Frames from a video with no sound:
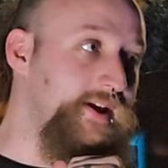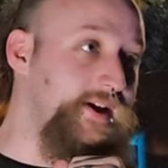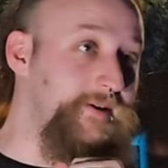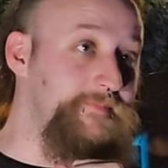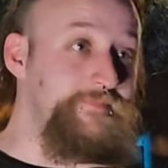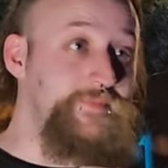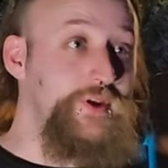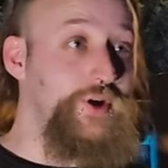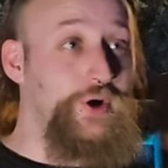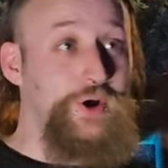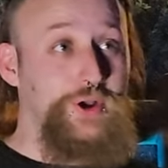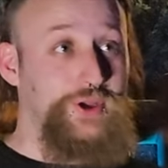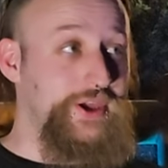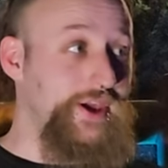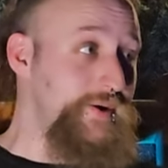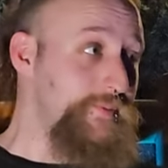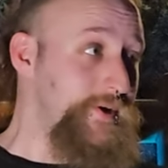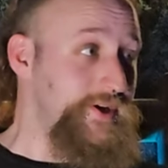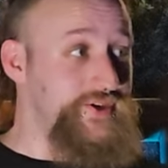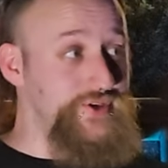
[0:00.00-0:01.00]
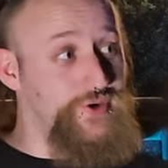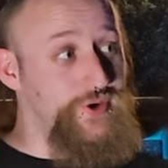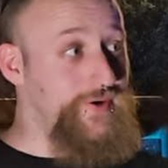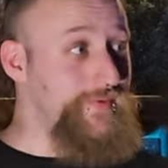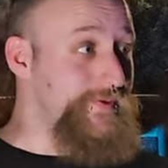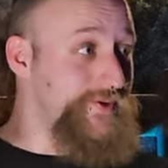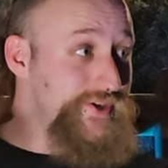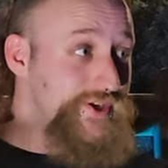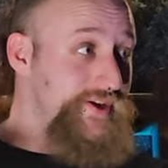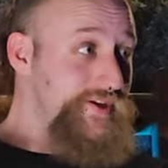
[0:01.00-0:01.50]
like, oh, I can't wait to go
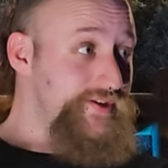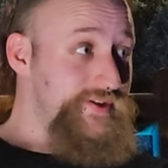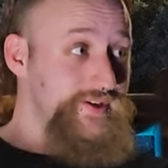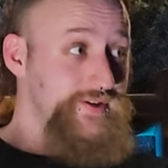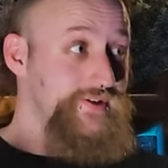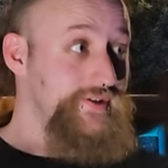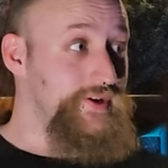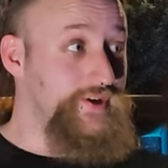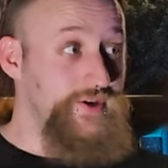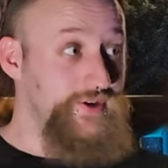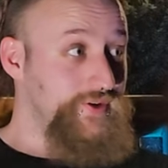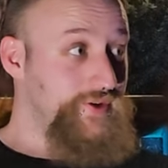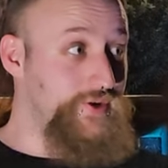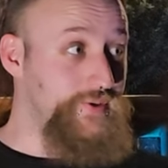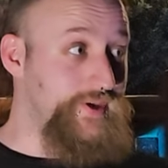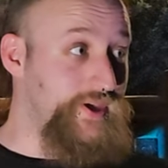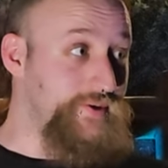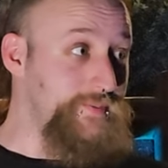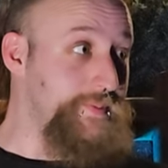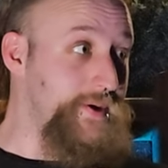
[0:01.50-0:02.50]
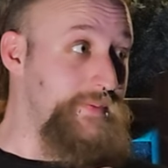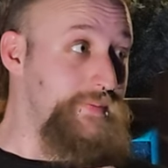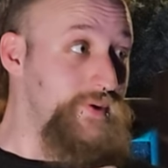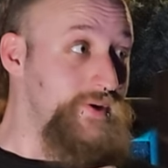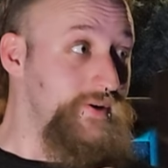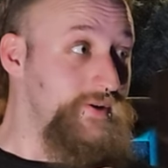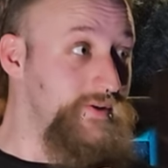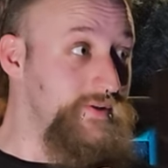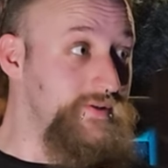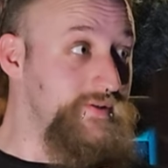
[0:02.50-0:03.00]
overseas and go kill people.
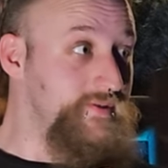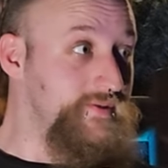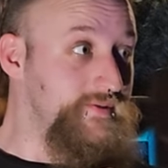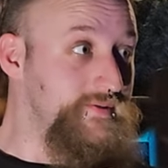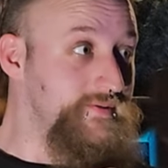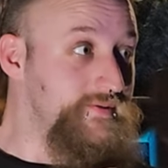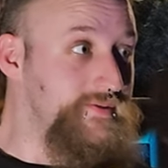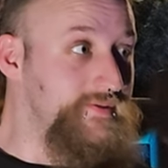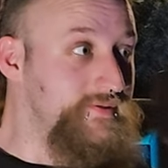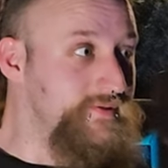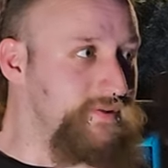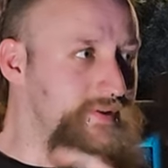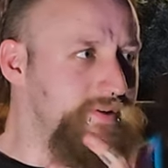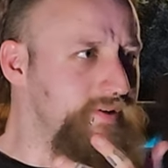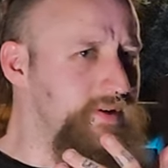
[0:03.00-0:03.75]
Fucking kill people.